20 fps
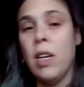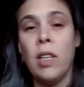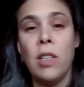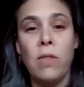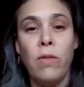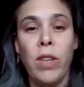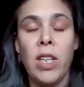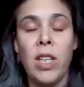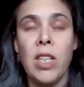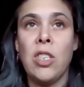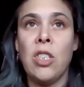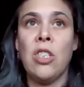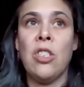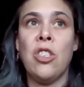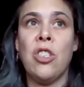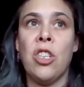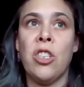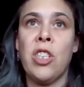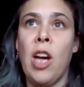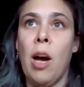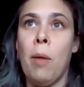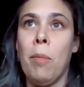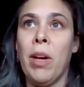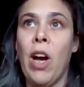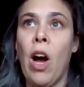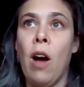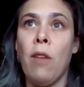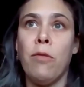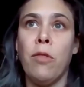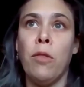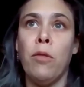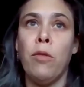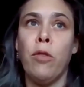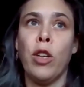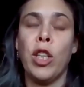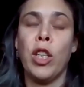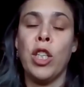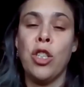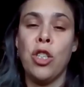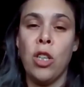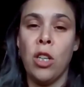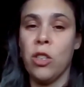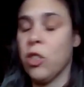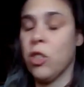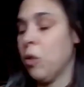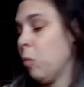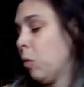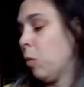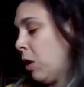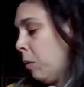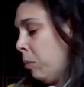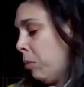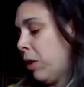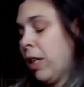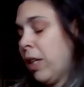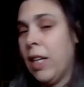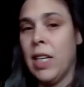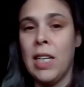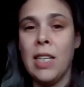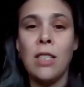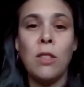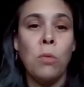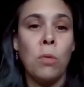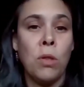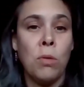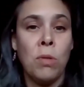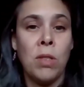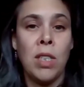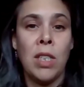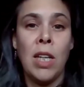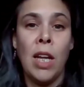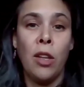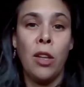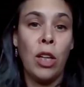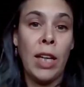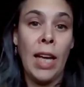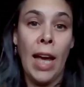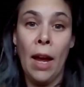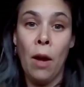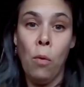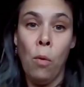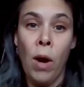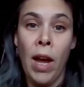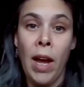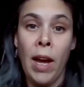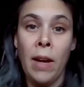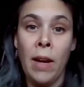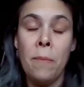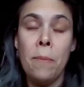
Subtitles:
Venus is just coming off of her conjunction with the Pleiades, which was another gateway